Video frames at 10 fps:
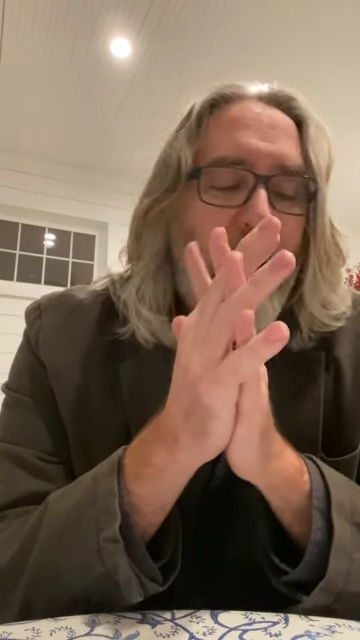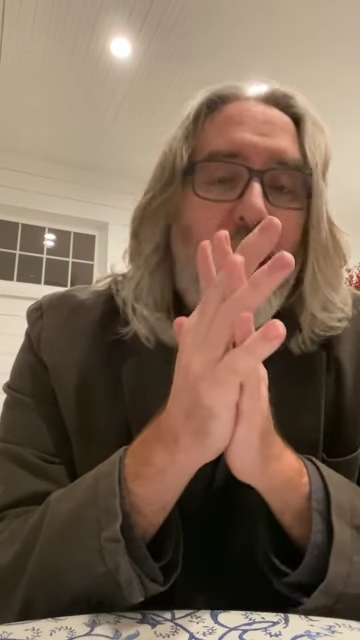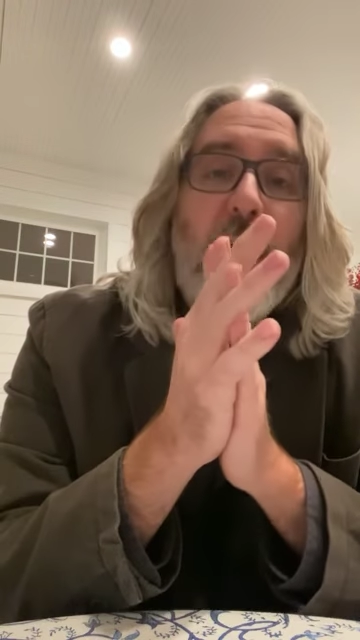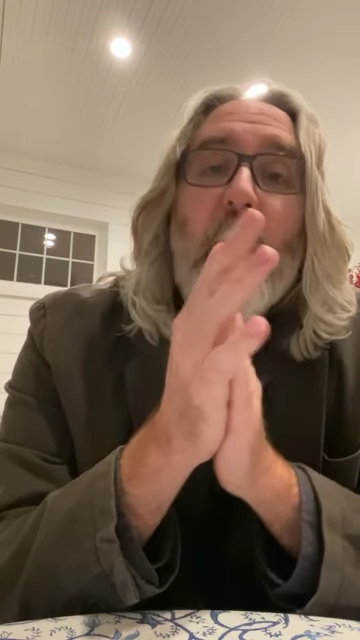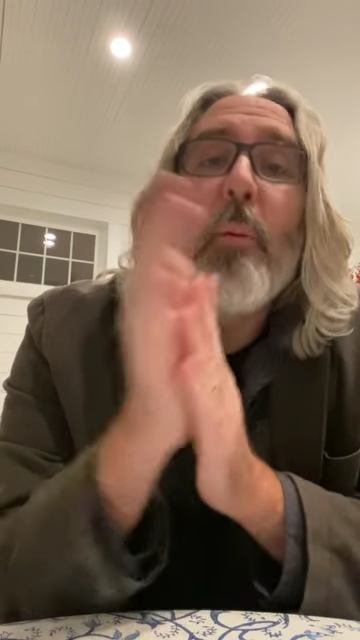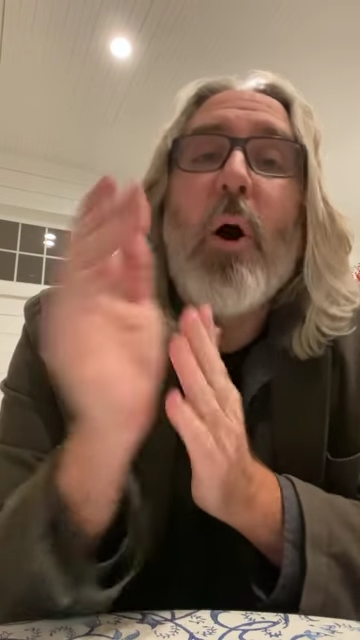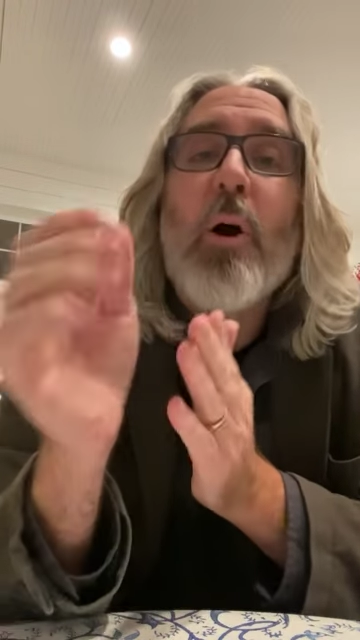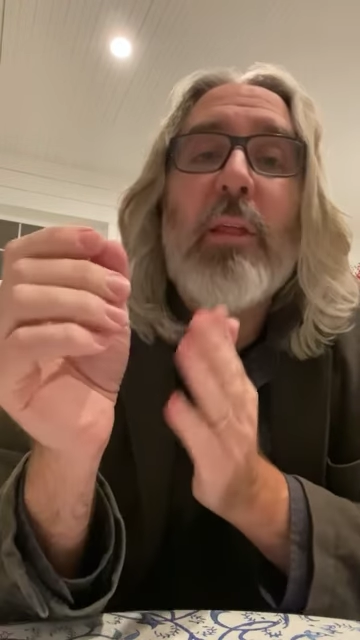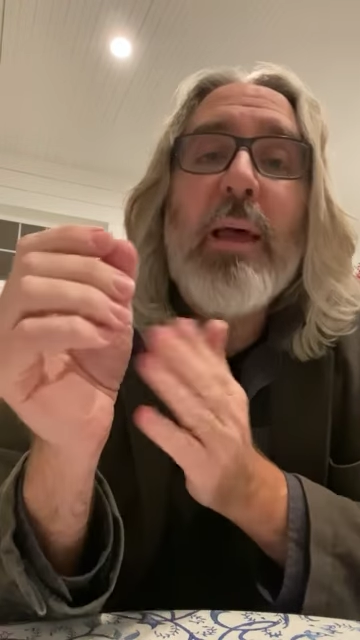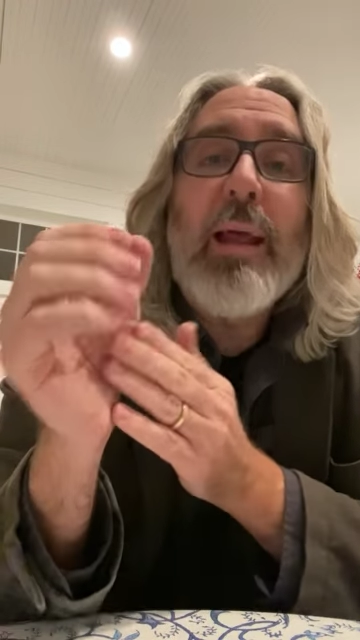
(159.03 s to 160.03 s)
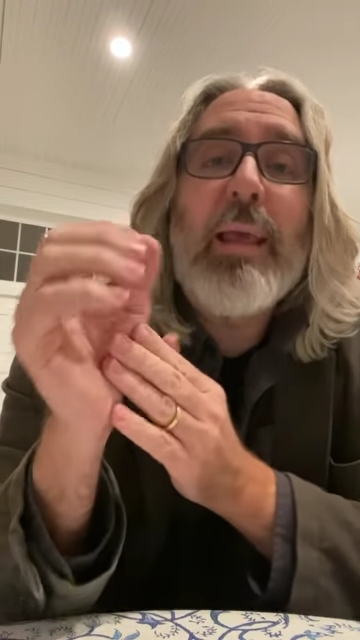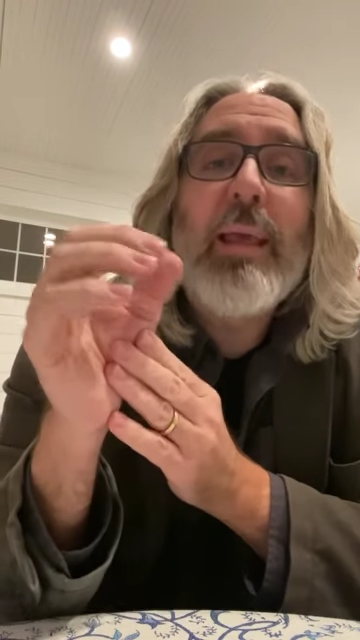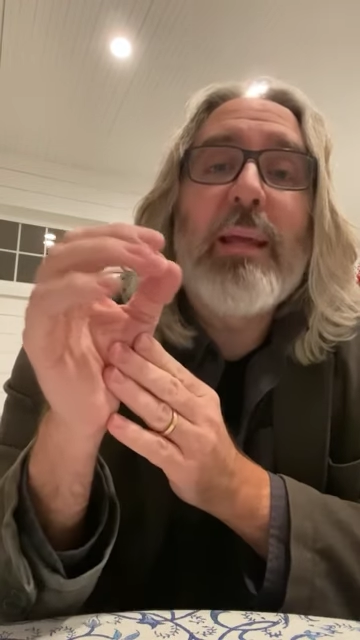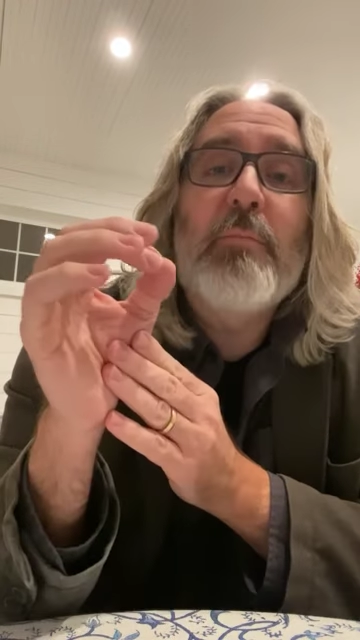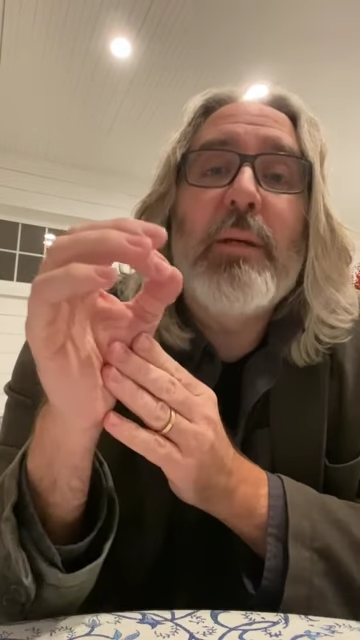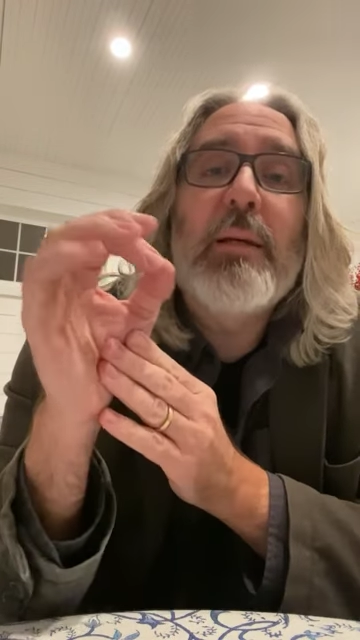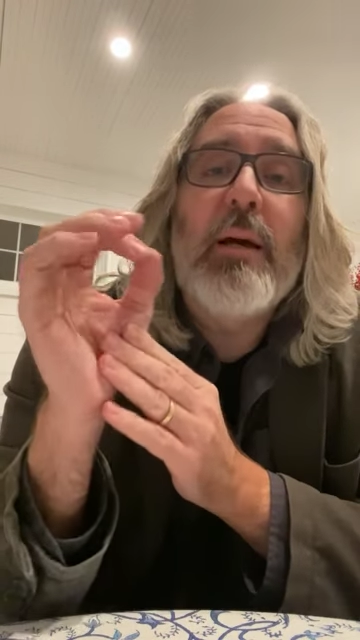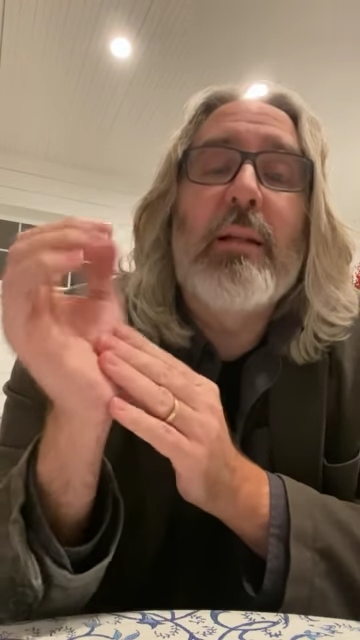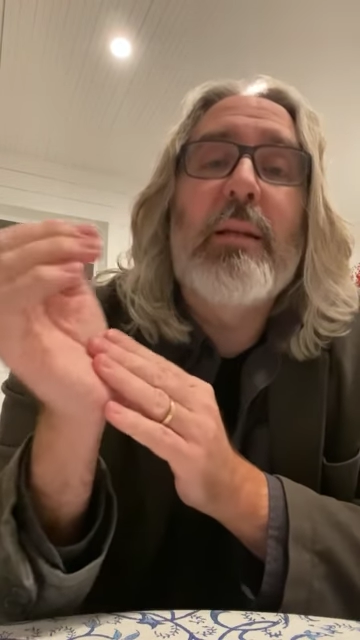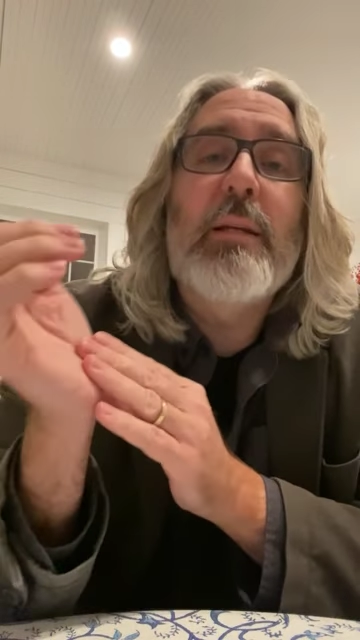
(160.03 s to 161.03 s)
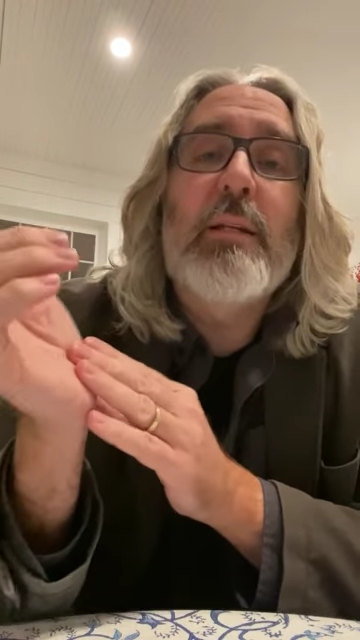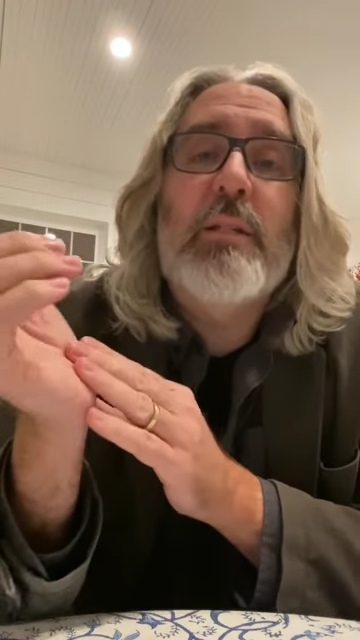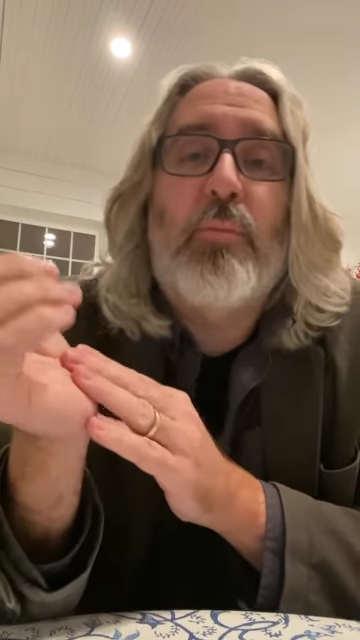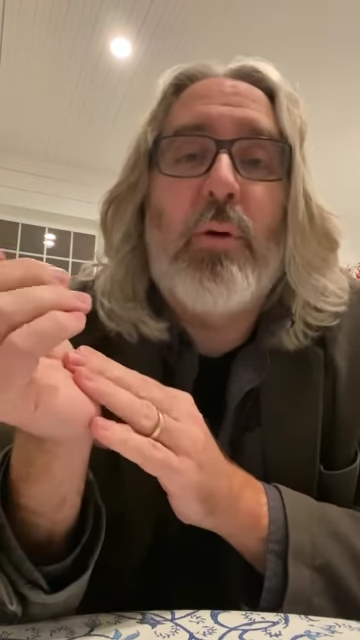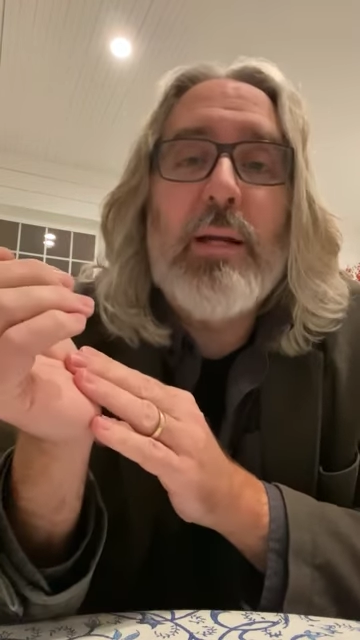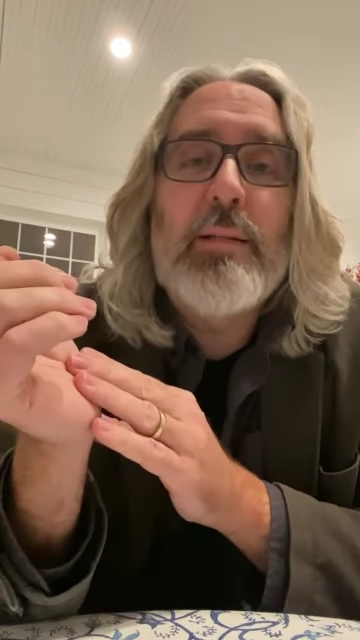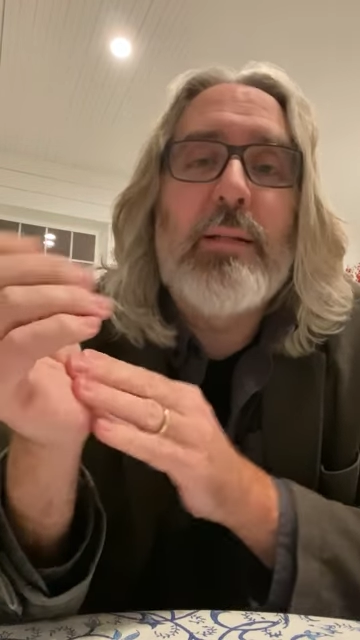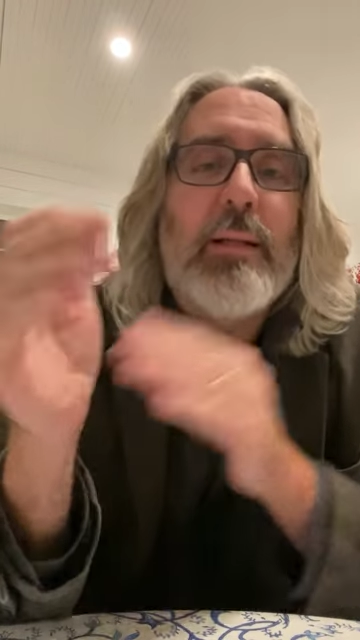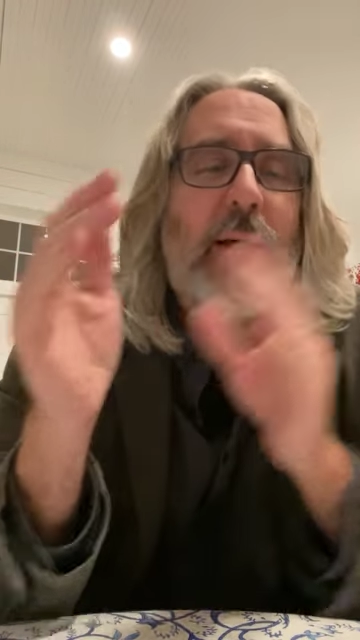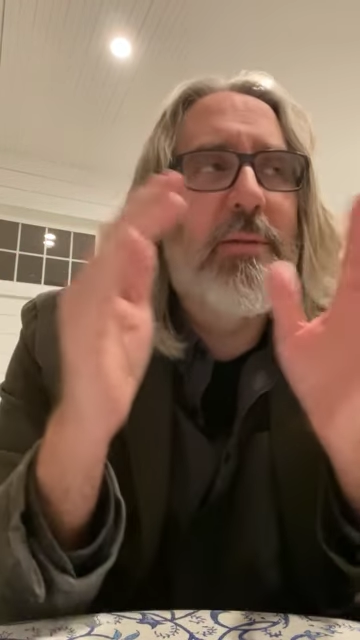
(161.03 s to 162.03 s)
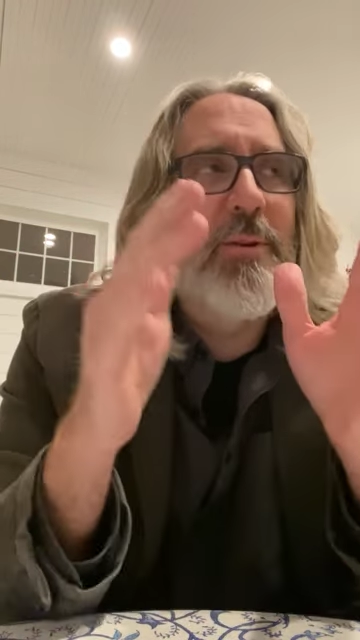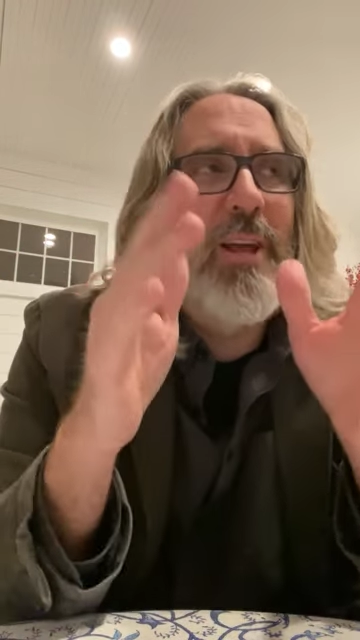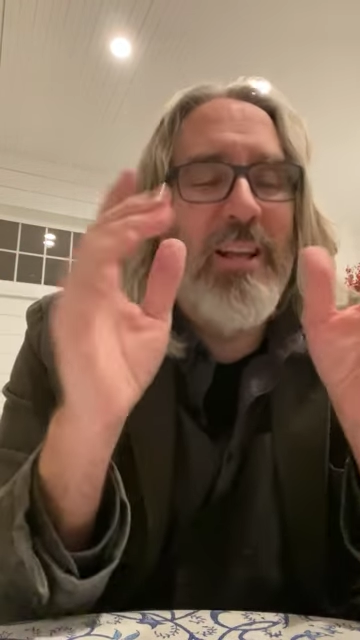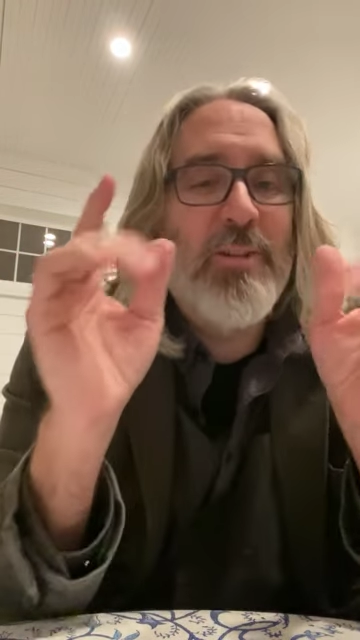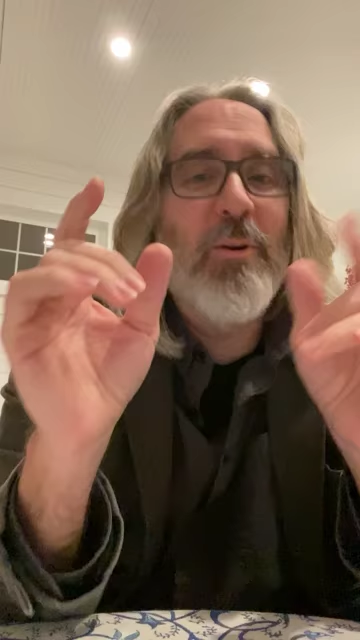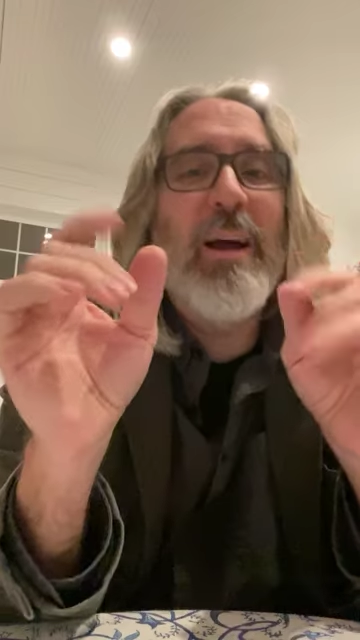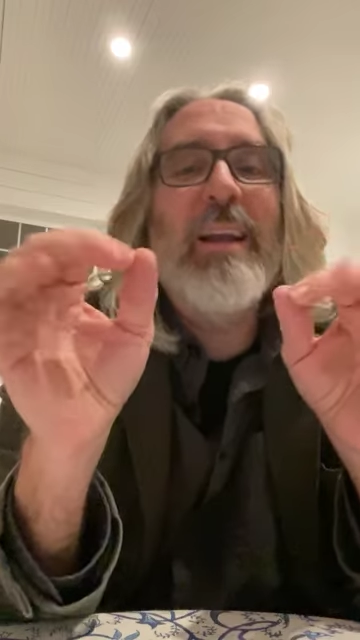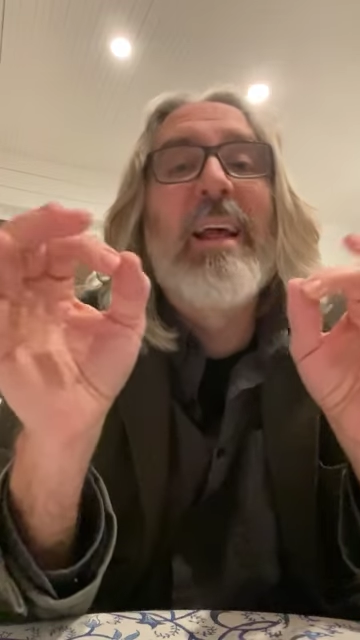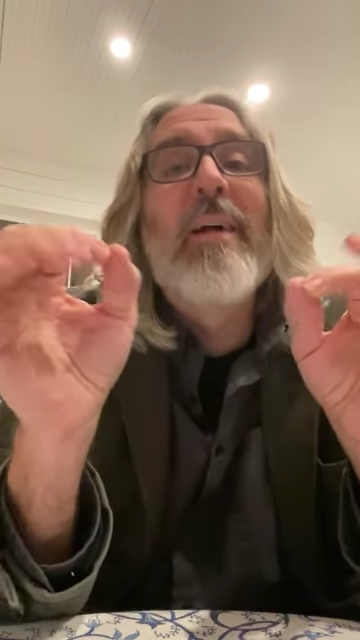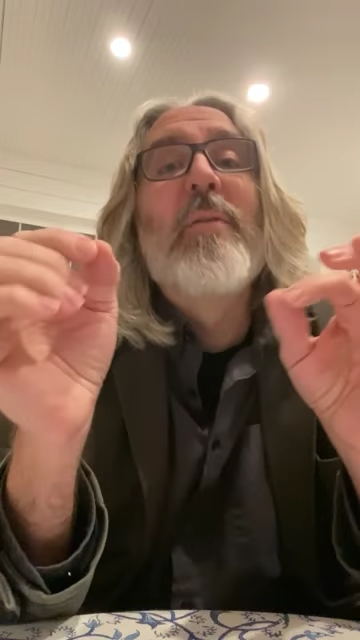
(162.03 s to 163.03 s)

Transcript: a part of that can be elitist pricing. That's right.